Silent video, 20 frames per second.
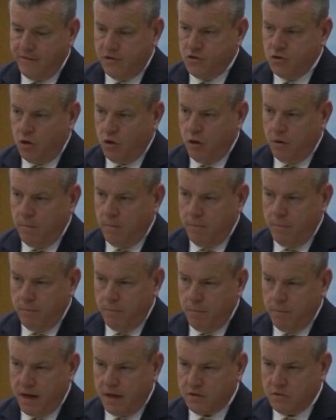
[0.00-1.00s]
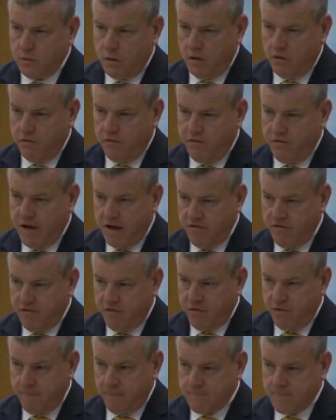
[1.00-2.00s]
John Maxwell
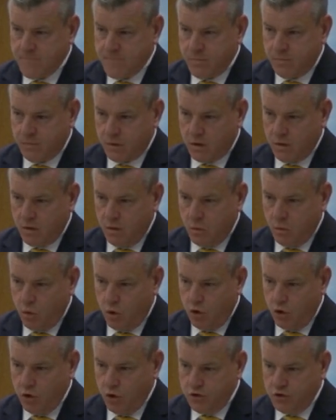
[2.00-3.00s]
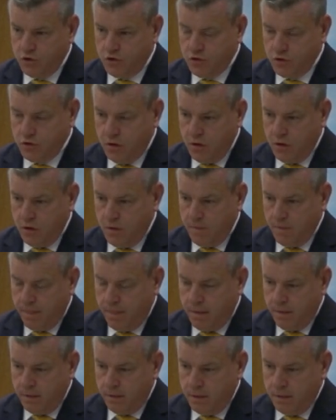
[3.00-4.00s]
Fife was
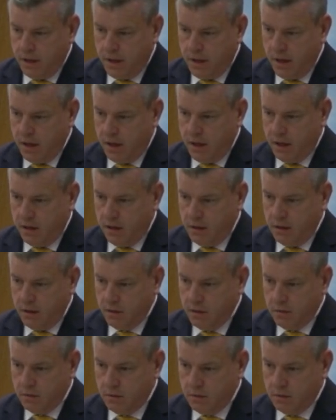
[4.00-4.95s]
a